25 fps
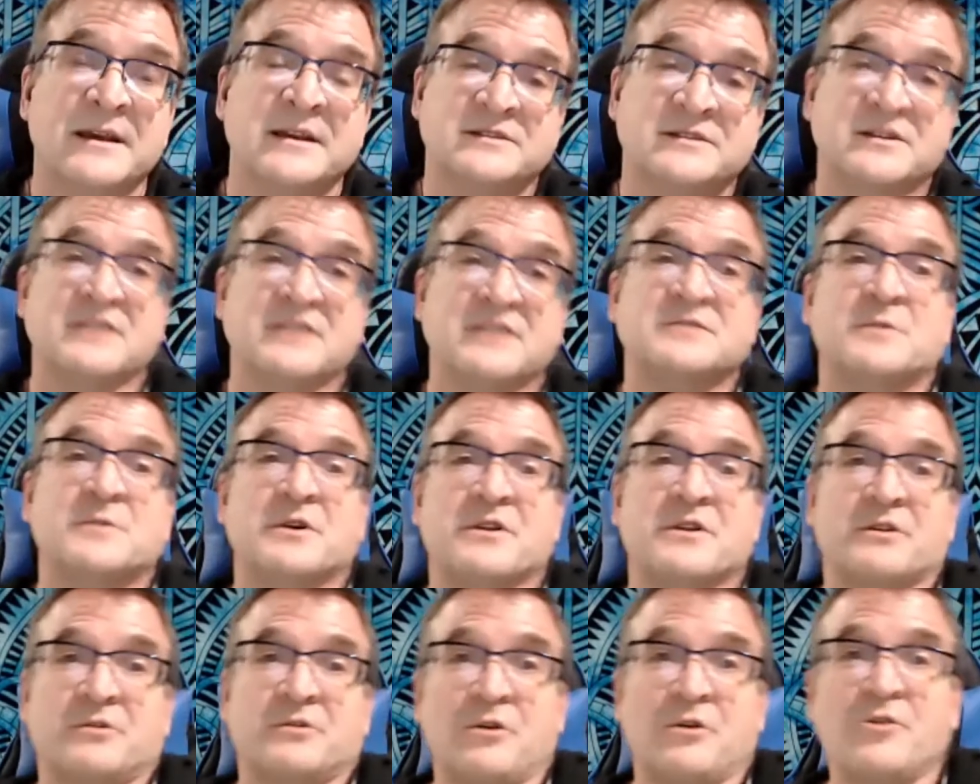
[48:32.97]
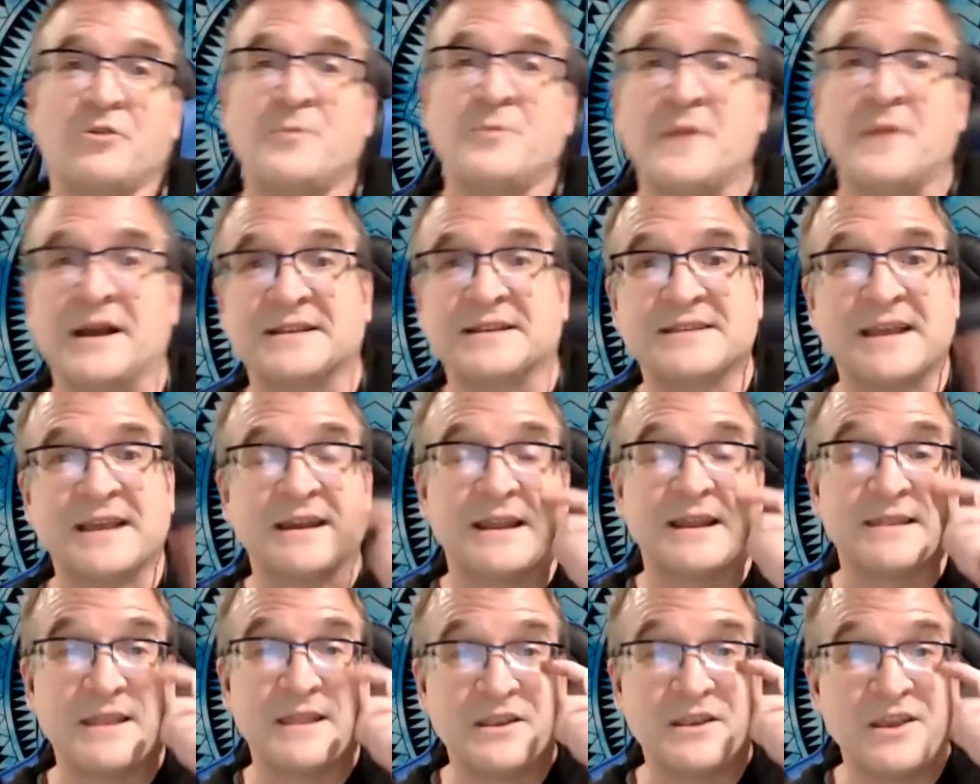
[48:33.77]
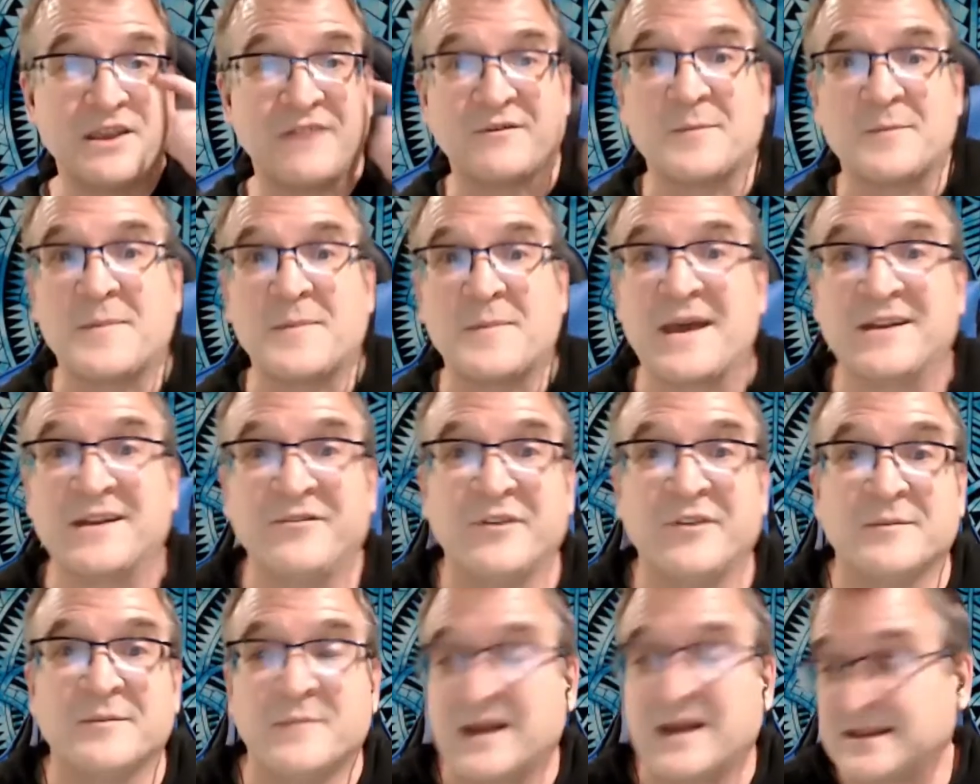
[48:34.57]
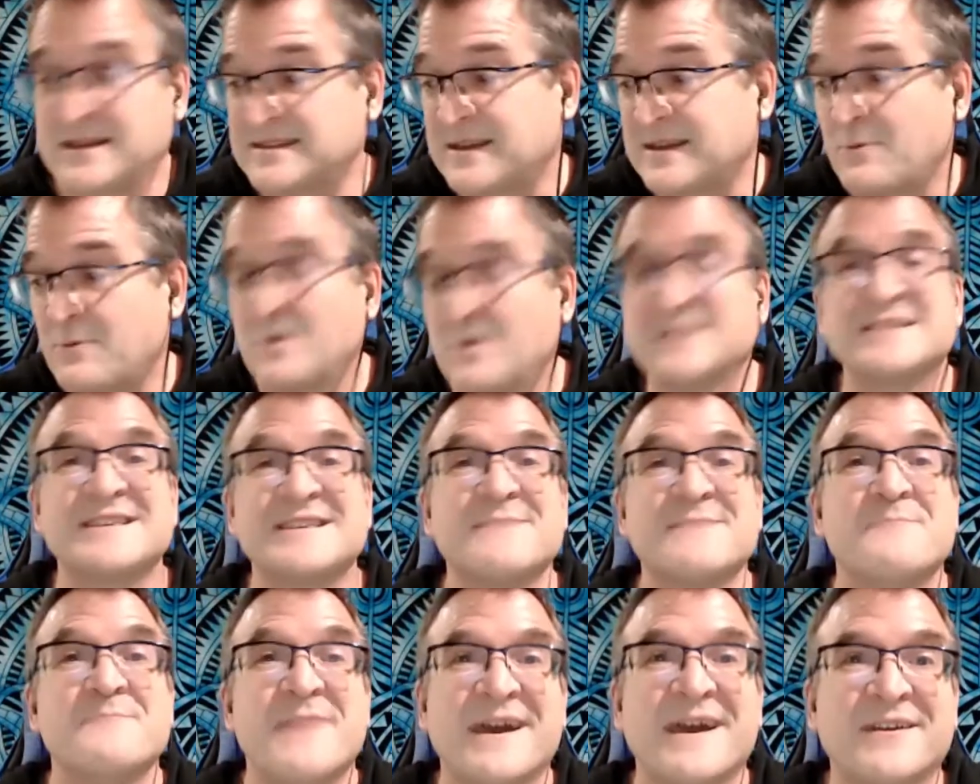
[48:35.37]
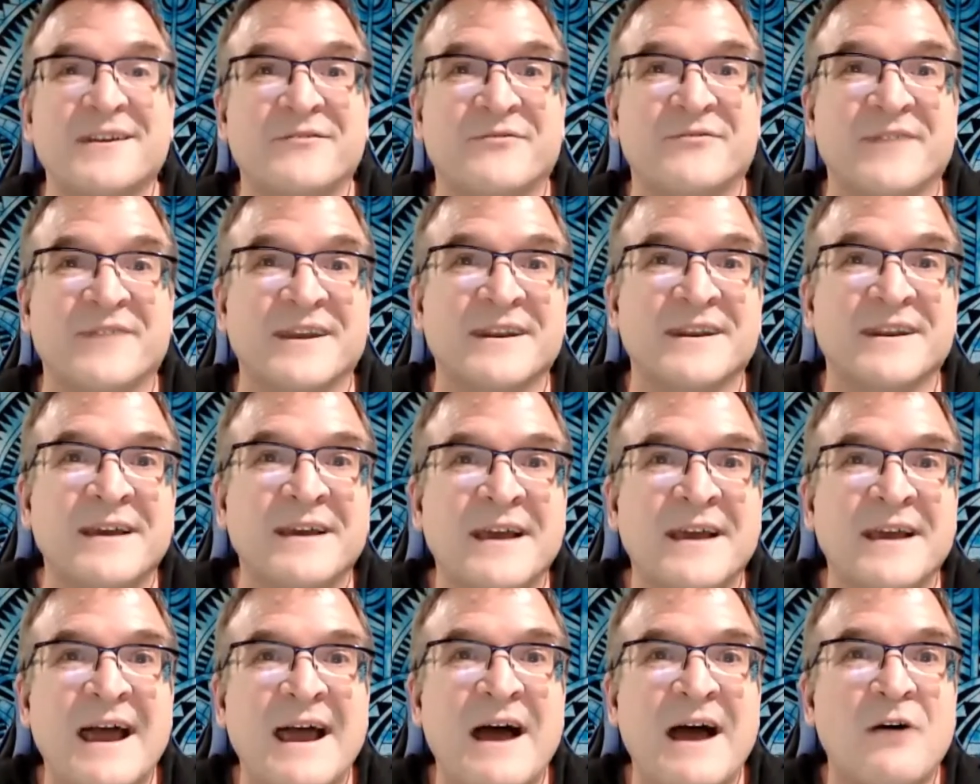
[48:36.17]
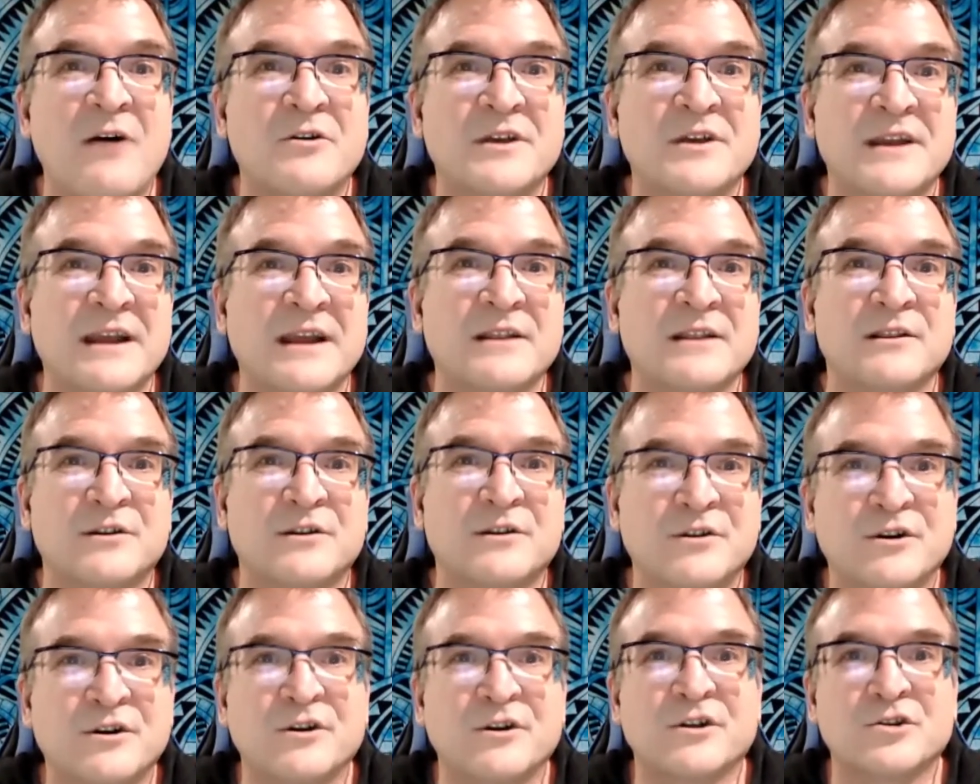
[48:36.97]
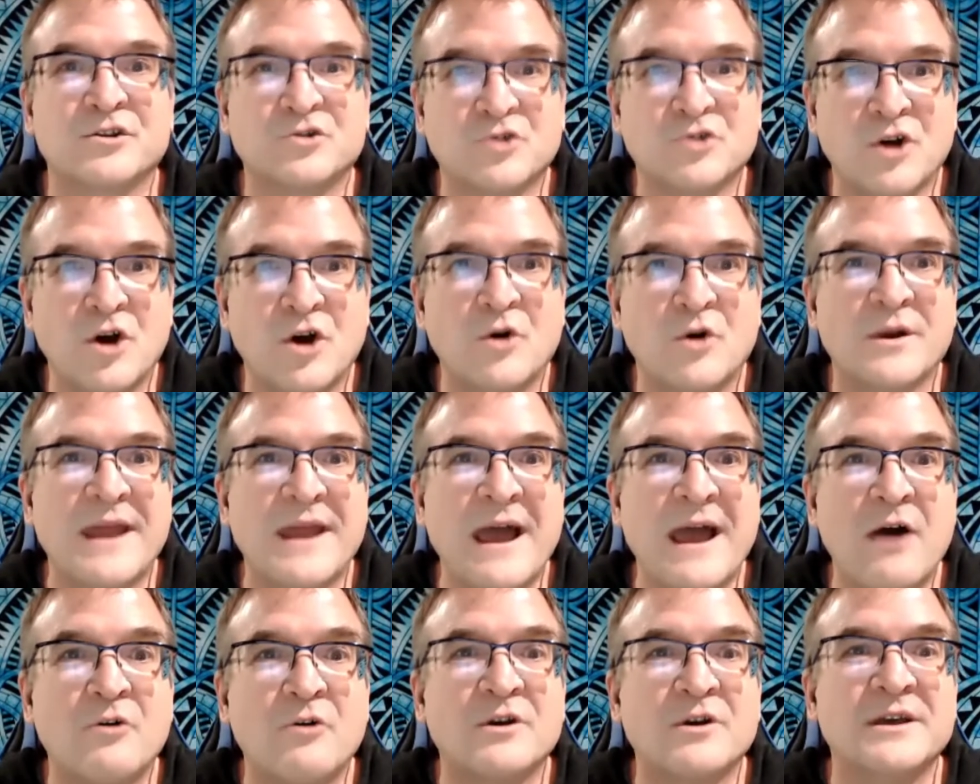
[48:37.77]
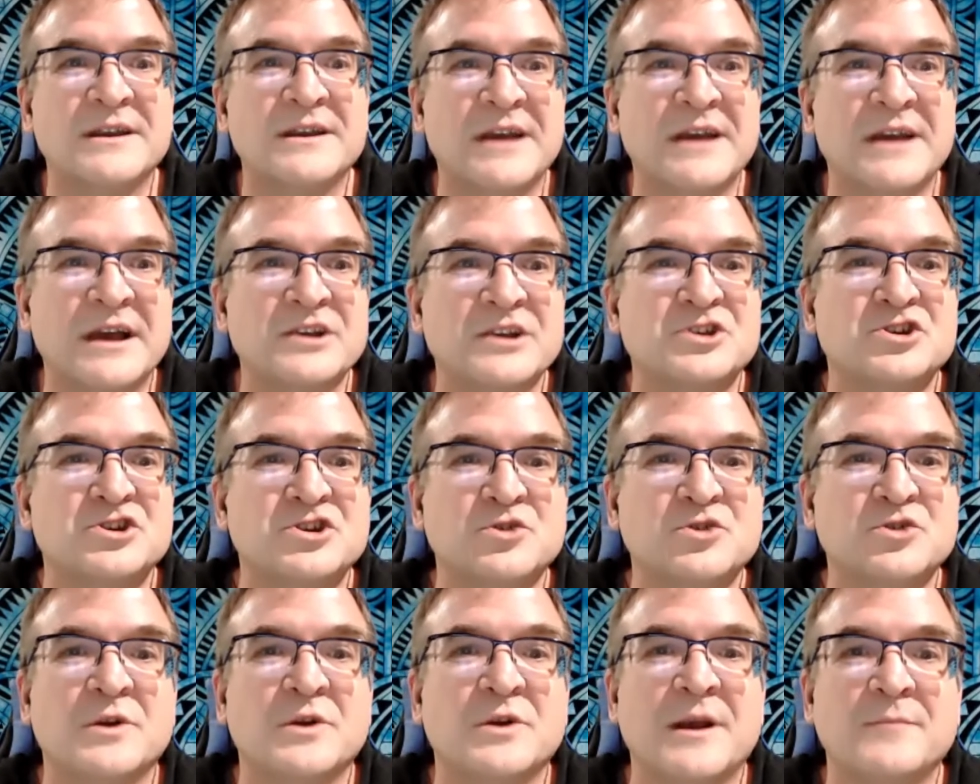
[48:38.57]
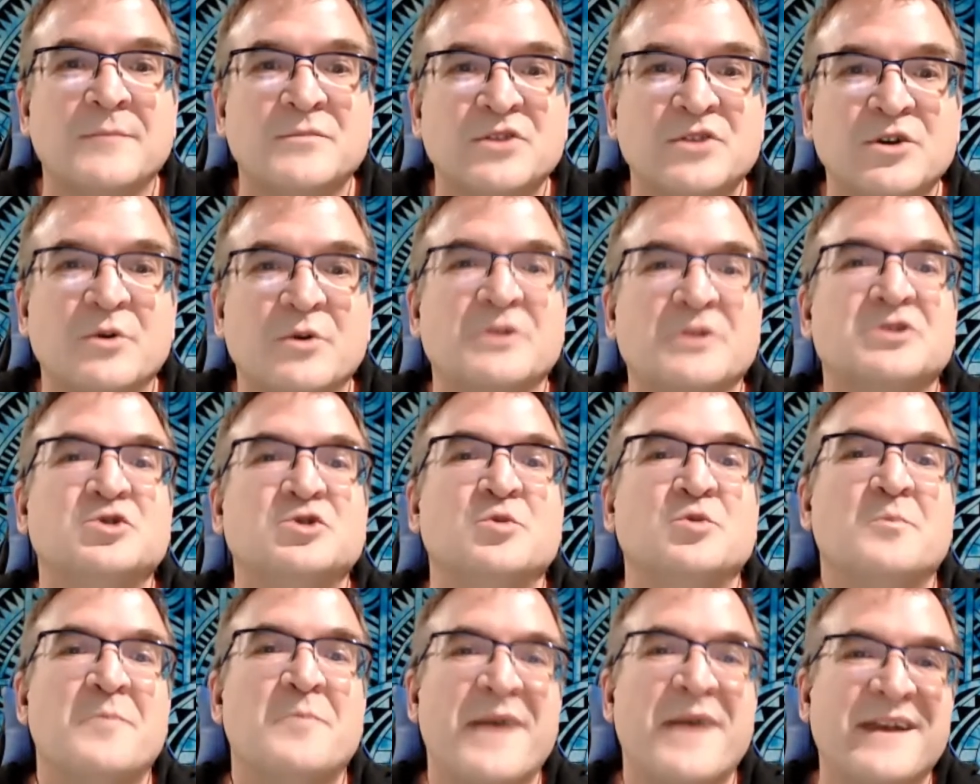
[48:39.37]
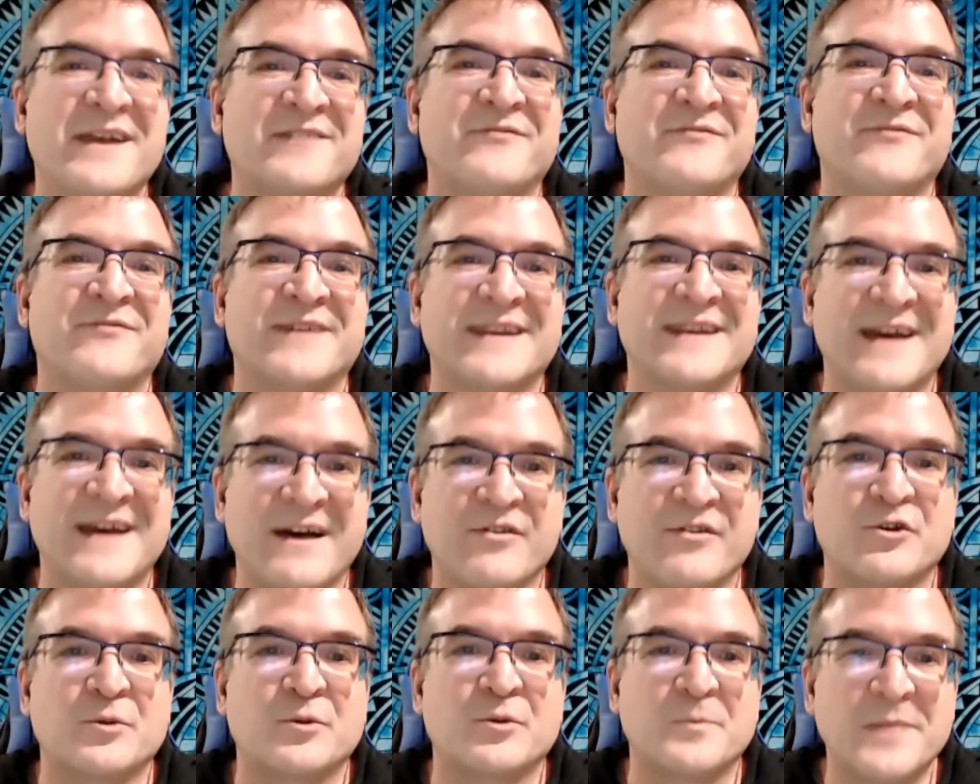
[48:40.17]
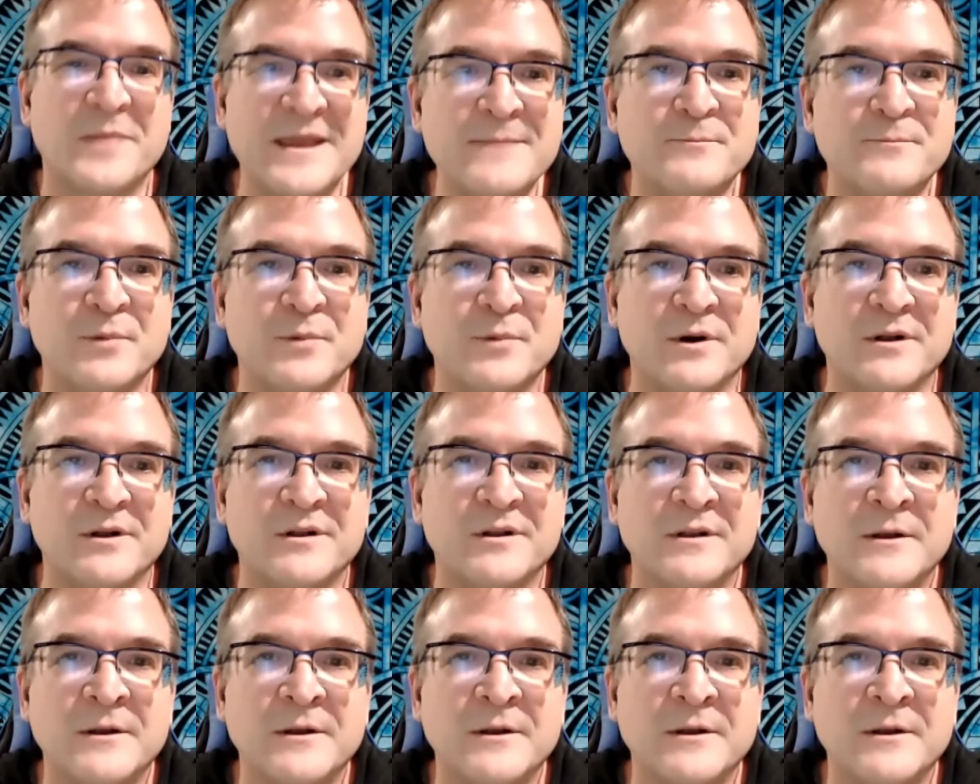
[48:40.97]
So that's part of the growth mindset. And then you have a benefit mindset. What's the benefit? How can I learn and grow? And how can I do what I'm doing to benefit other people?